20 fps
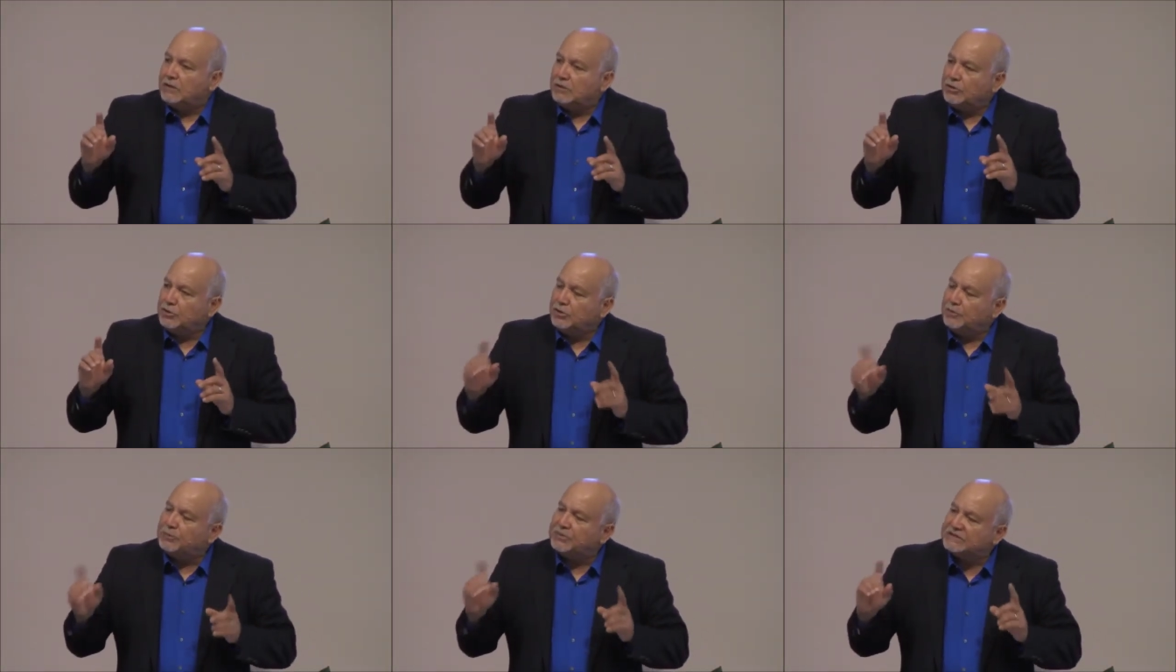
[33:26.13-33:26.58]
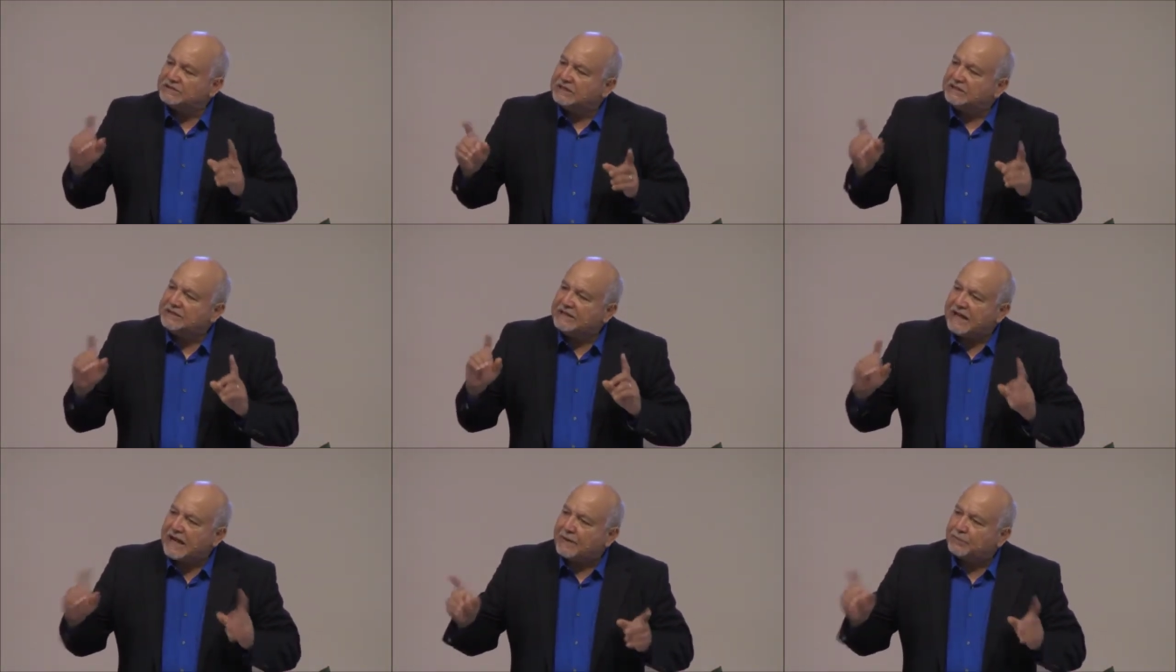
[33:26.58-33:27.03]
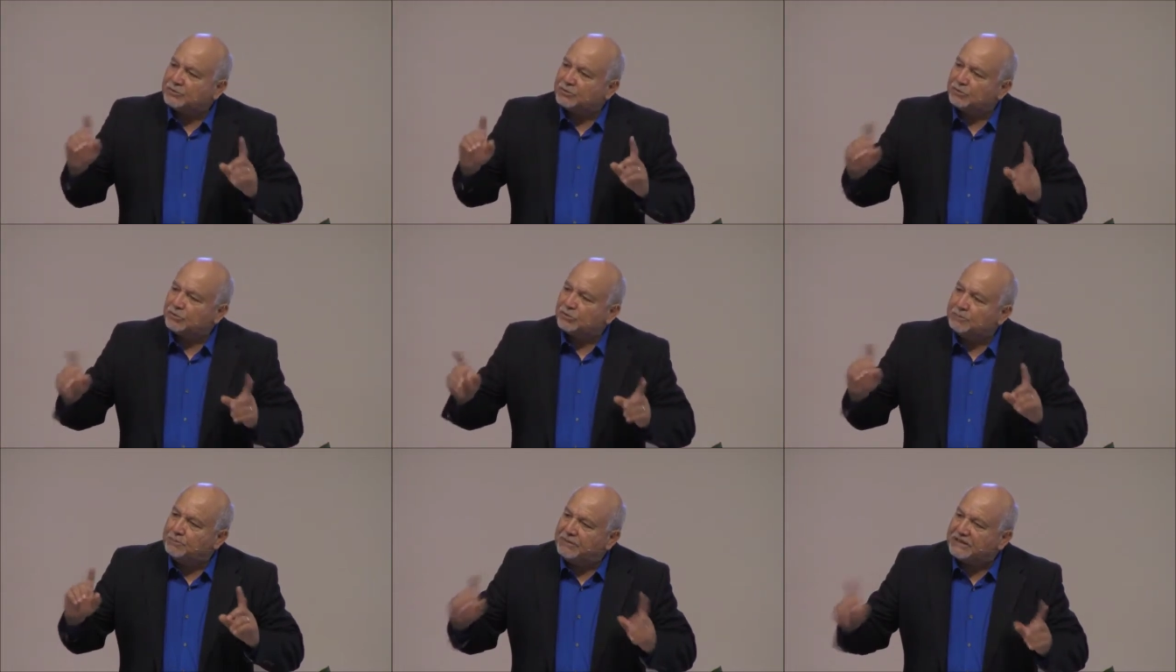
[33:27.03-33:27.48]
You present the
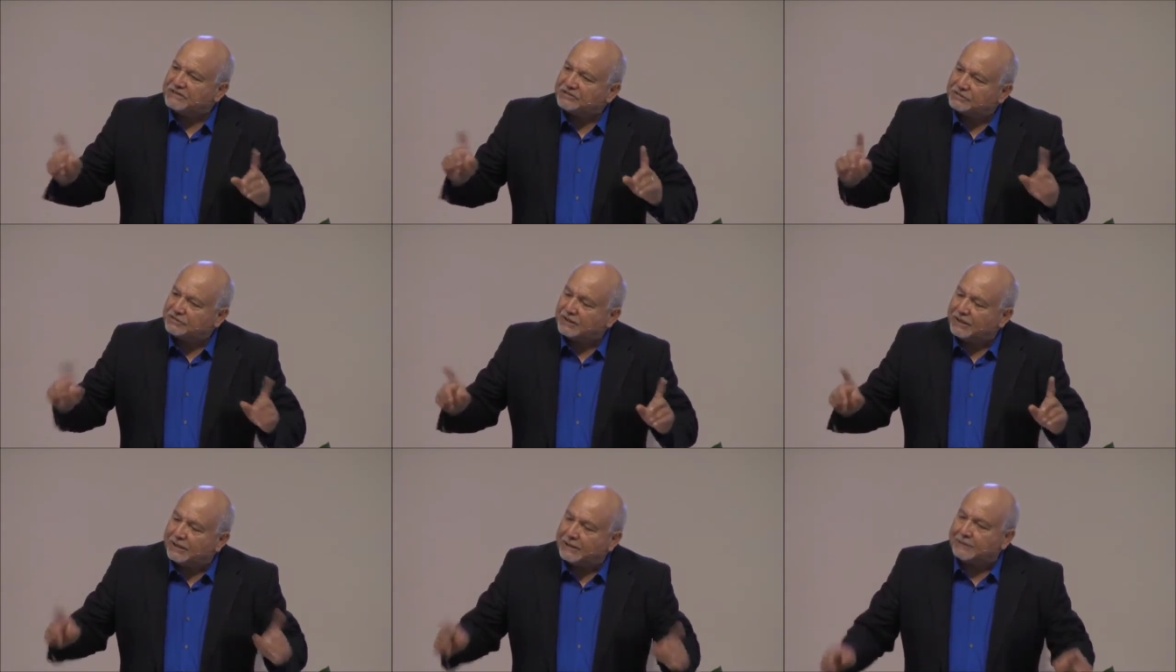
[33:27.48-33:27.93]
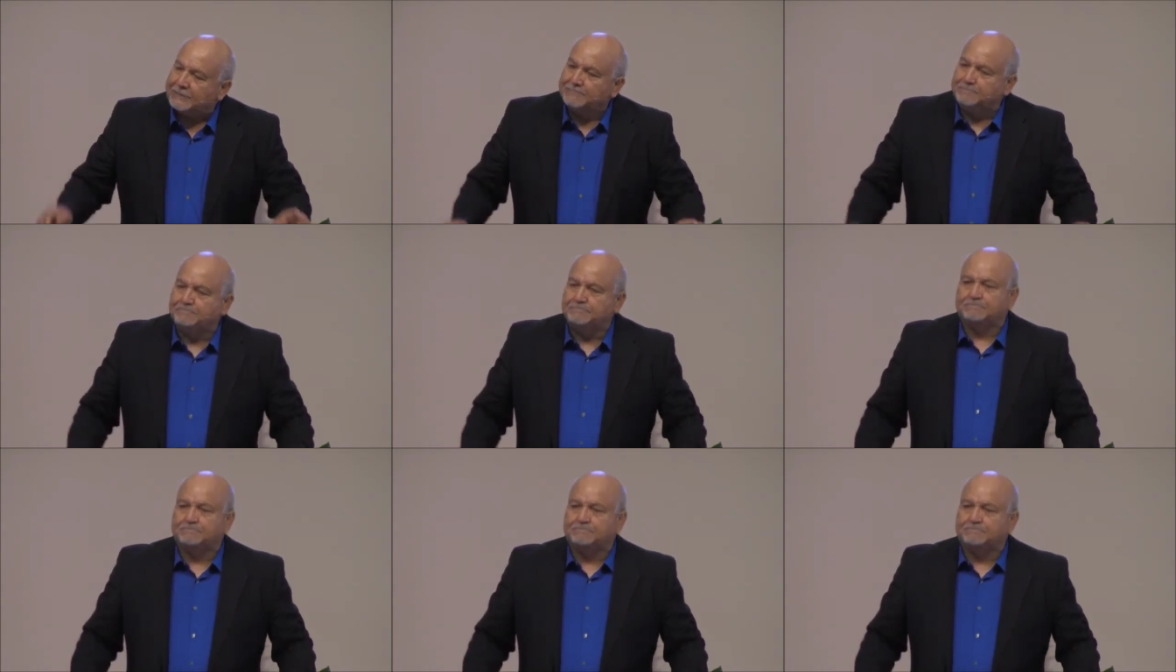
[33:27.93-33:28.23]
absolute best to God.